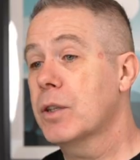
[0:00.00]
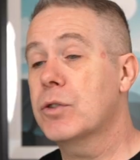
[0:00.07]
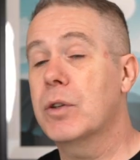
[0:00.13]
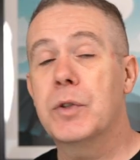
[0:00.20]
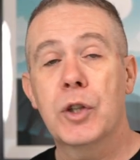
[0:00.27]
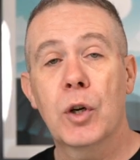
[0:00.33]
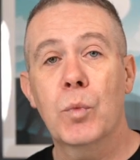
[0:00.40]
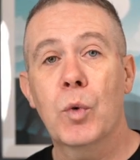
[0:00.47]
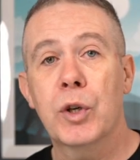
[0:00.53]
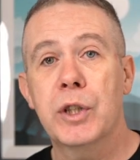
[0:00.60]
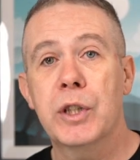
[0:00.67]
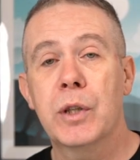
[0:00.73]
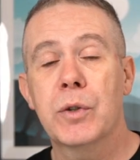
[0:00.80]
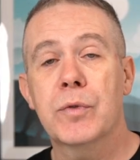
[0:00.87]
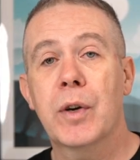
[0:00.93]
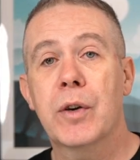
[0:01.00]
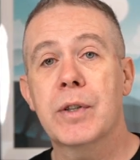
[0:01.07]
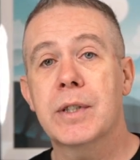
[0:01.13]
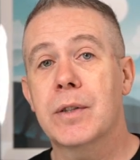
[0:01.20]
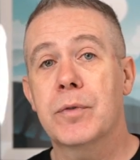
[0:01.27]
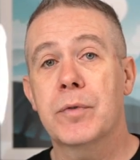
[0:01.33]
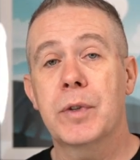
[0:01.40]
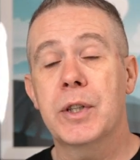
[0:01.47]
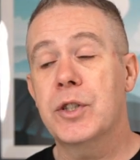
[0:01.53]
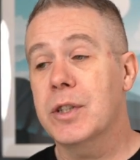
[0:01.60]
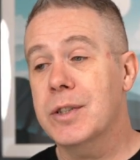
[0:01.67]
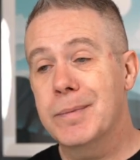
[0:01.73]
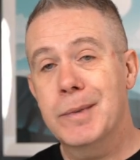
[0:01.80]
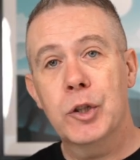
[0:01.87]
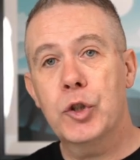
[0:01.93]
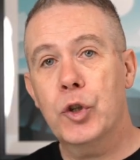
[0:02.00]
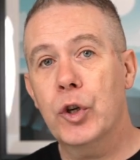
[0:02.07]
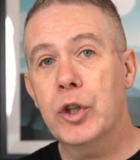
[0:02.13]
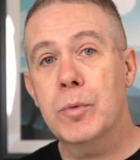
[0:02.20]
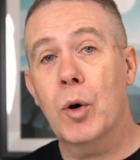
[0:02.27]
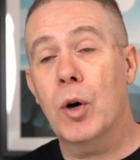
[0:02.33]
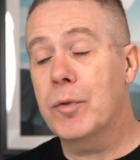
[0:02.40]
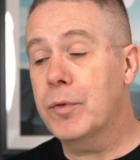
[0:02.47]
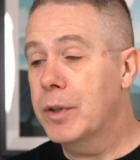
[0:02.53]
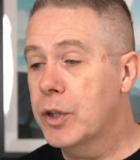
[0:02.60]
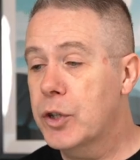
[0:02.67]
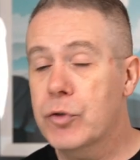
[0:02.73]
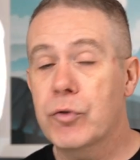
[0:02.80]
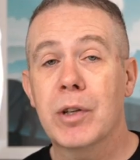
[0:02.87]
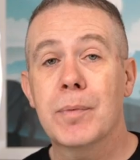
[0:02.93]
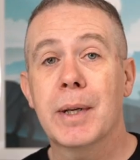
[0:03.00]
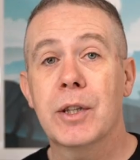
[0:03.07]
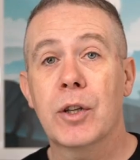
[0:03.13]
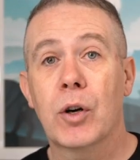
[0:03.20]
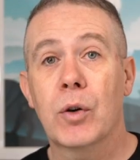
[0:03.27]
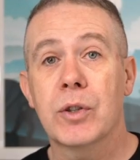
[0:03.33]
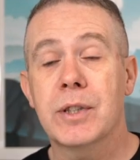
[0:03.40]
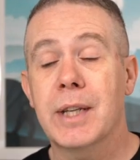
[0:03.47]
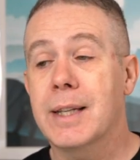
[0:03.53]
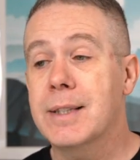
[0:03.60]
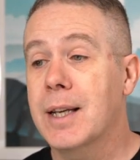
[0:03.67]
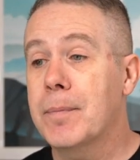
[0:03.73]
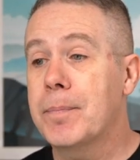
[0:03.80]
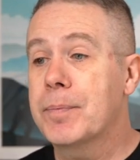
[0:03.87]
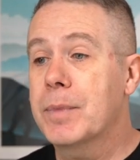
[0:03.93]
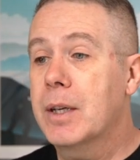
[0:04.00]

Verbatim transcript: So if you don't want to use various different features, turn them off, streamline the whole setup.